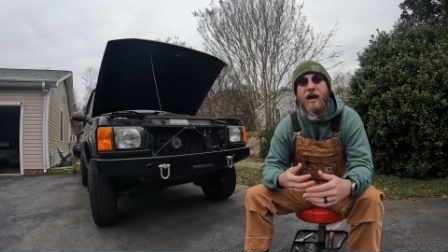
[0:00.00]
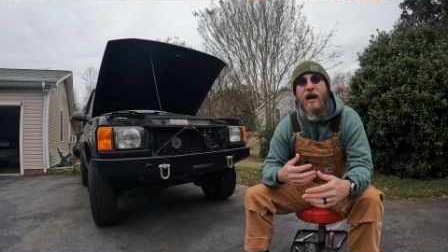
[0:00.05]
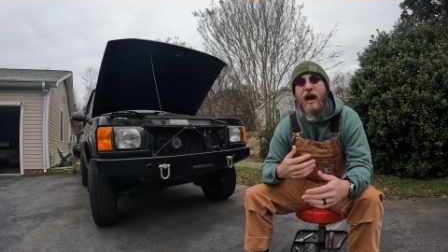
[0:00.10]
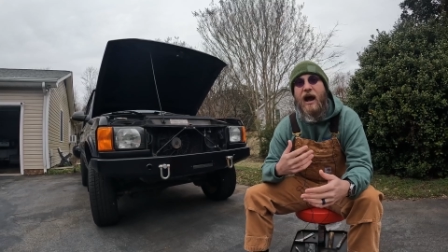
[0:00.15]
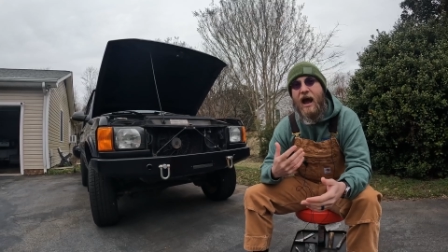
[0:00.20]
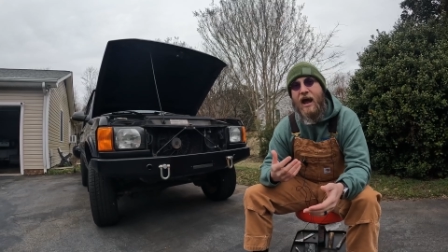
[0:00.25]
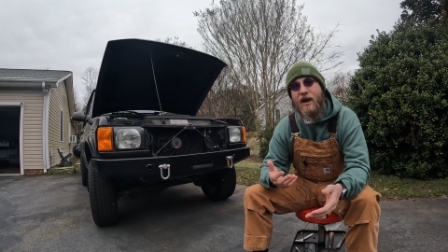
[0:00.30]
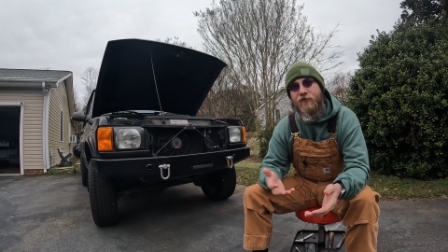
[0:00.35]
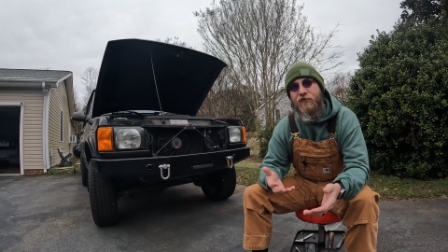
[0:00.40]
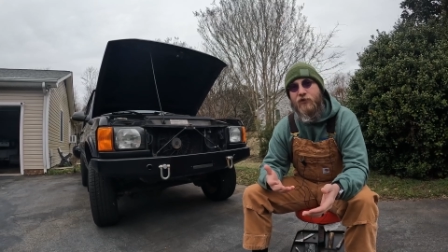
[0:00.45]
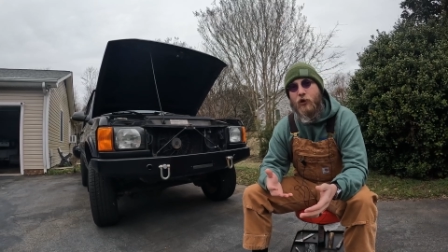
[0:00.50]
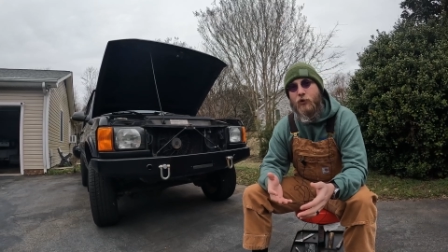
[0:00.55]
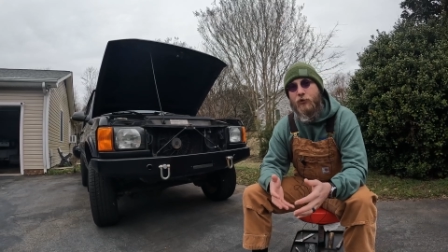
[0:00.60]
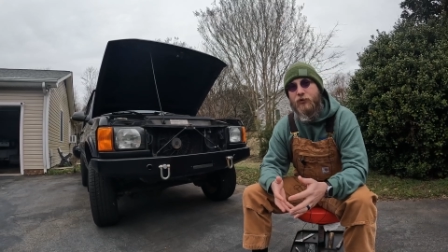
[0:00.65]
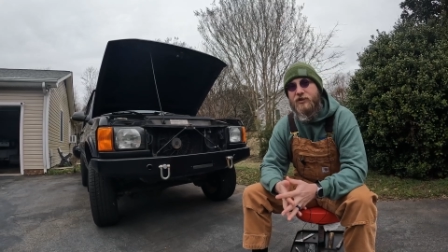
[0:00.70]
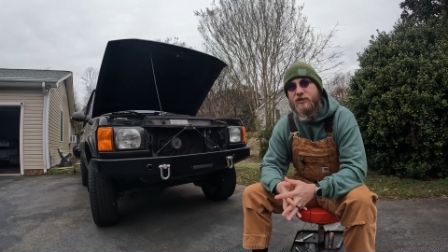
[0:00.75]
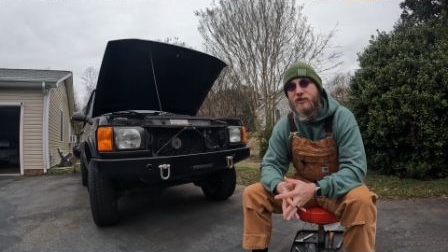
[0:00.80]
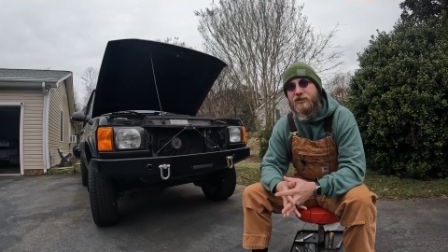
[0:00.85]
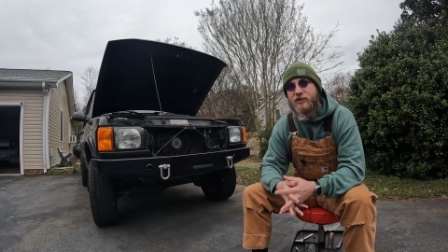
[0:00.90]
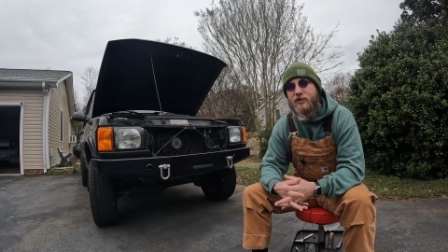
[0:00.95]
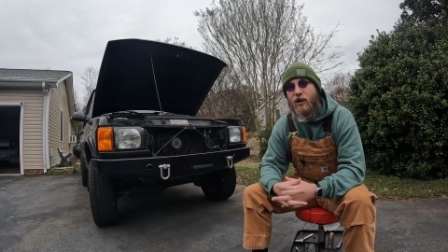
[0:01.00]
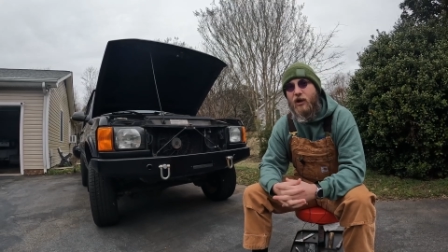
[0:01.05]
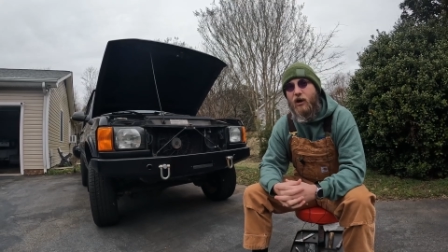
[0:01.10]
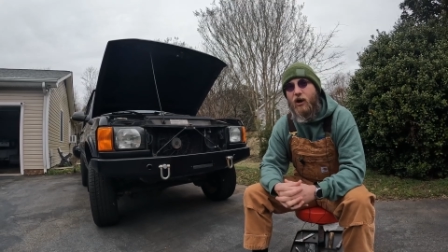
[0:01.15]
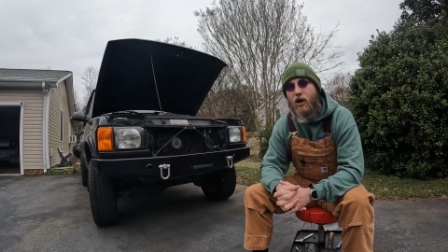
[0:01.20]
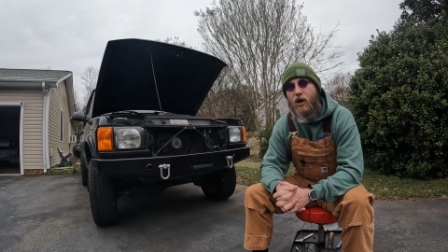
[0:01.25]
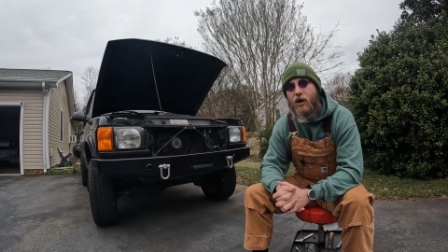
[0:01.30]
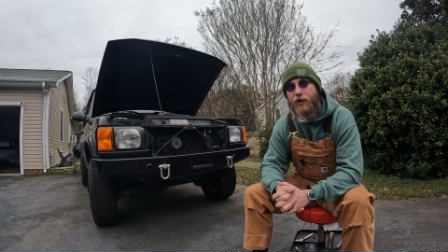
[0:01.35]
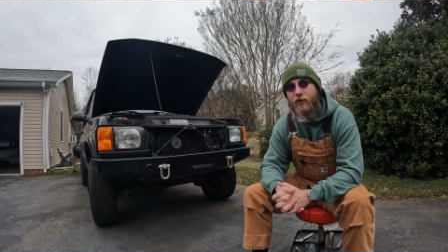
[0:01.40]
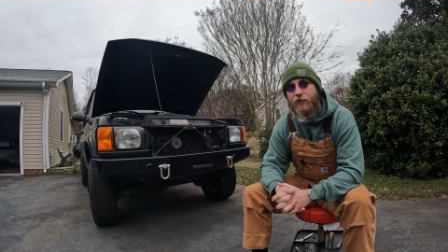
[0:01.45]
I've noticed
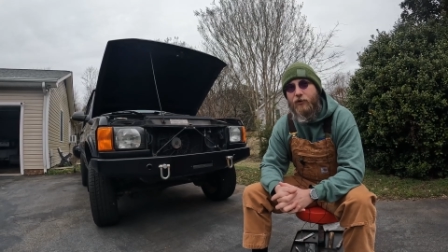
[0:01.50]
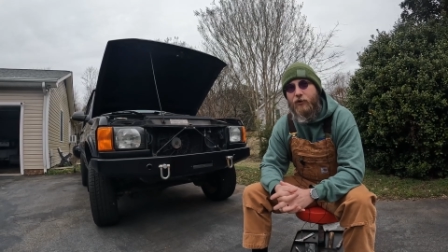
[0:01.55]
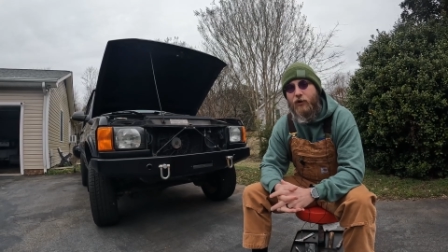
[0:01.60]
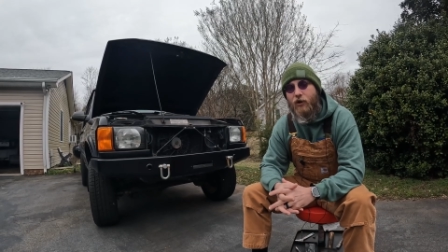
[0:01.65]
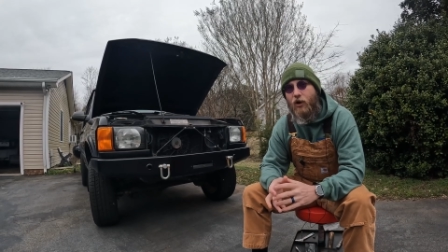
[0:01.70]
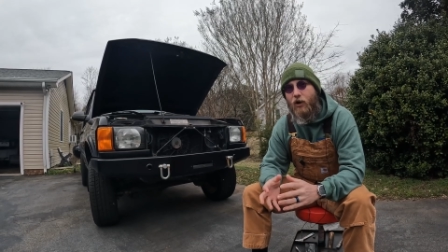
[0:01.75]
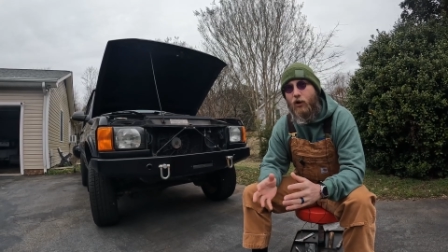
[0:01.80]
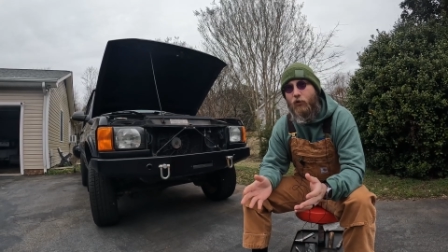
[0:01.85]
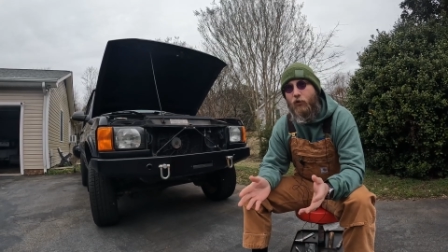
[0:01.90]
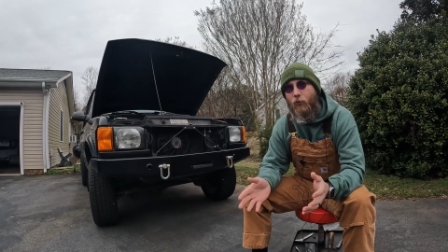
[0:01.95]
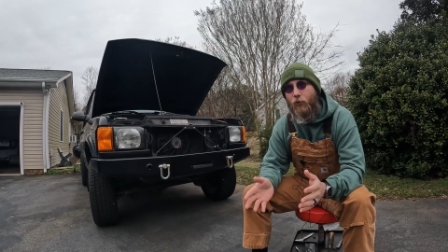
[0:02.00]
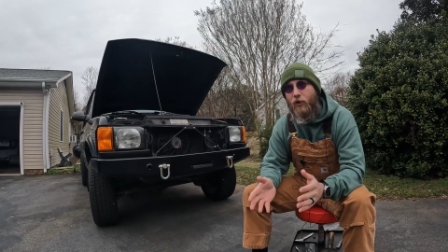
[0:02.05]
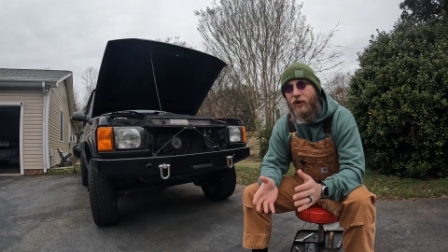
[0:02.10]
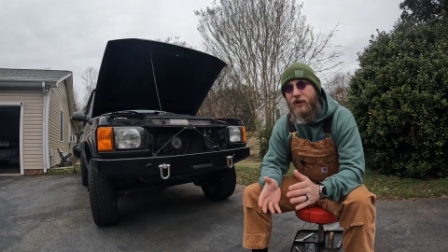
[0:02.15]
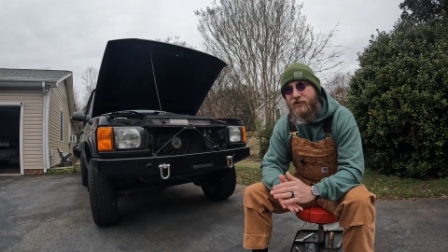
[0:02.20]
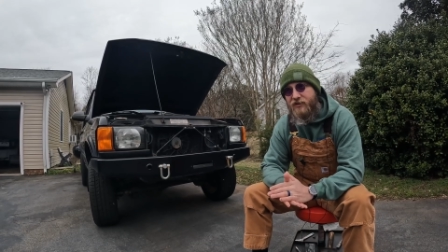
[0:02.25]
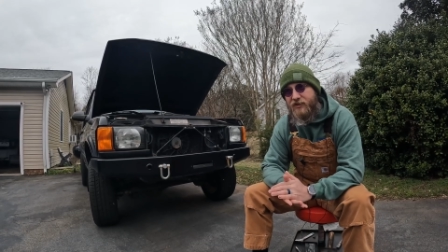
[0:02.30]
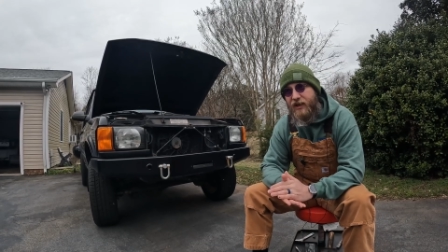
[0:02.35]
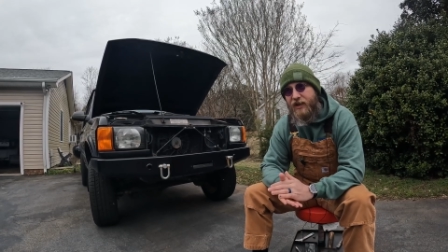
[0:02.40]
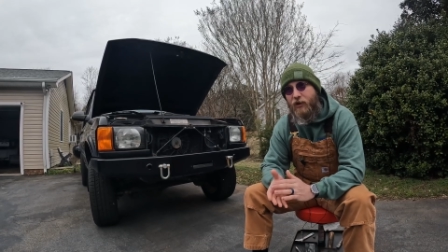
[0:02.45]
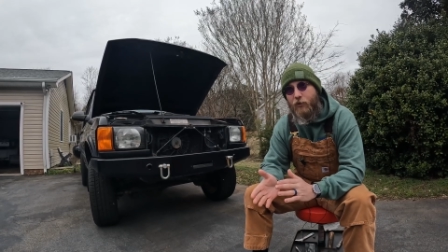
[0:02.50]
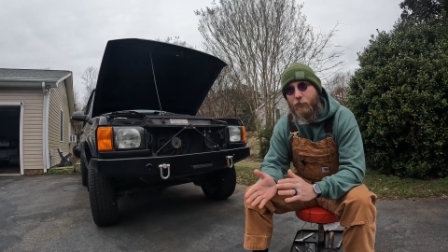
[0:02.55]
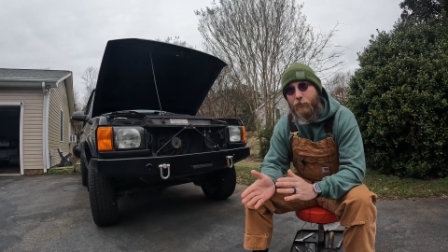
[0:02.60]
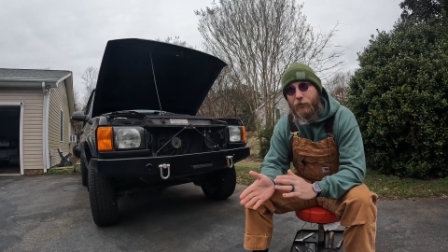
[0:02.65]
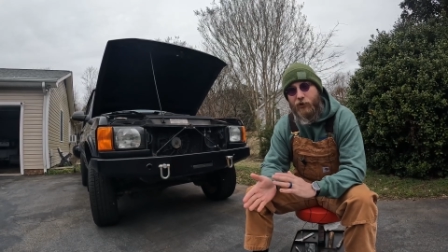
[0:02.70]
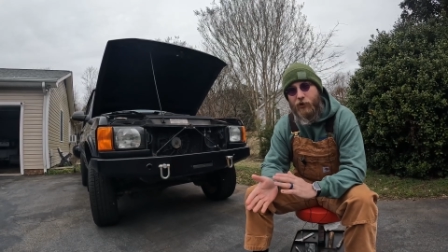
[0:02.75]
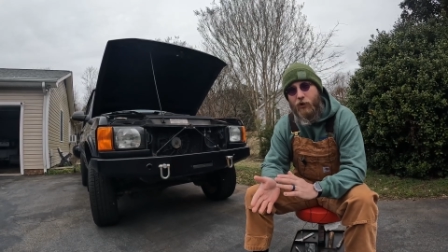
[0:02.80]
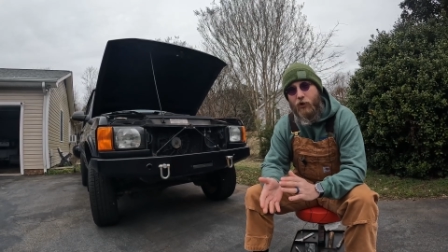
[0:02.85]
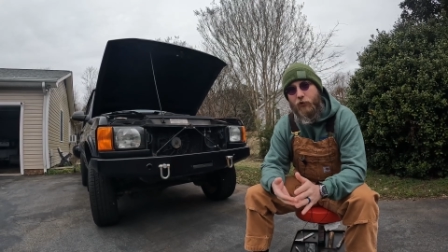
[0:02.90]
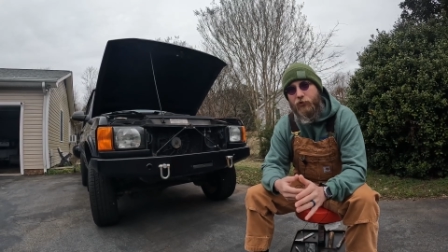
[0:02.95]
on all the ones that are
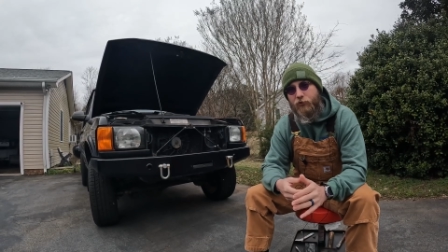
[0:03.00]
below